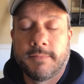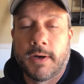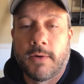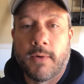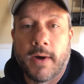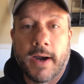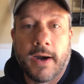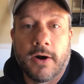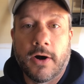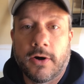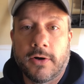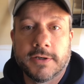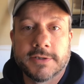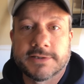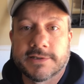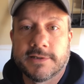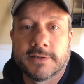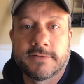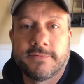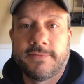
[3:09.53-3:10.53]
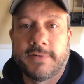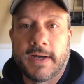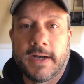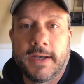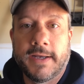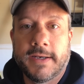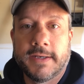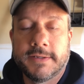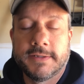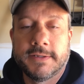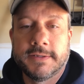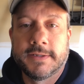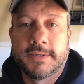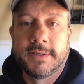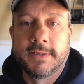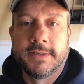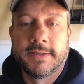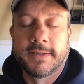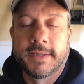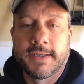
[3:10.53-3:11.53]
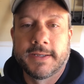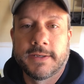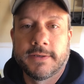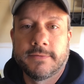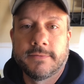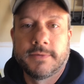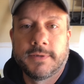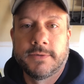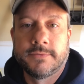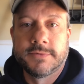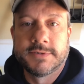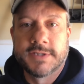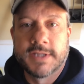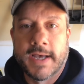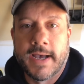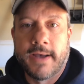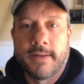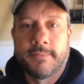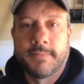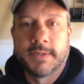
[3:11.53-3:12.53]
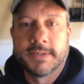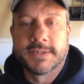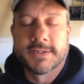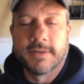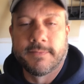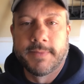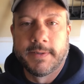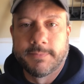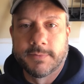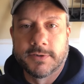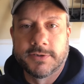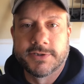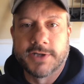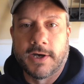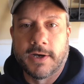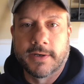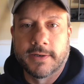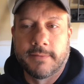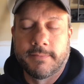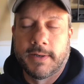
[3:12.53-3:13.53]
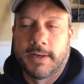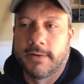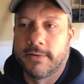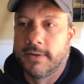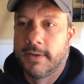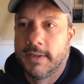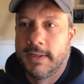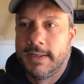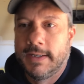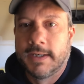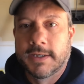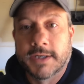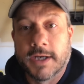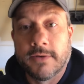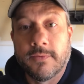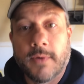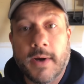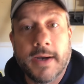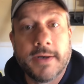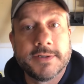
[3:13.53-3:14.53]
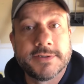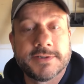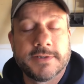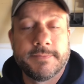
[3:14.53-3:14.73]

My wire harness looked fine. I didn't think it was that, but some people are talking about cutting wires.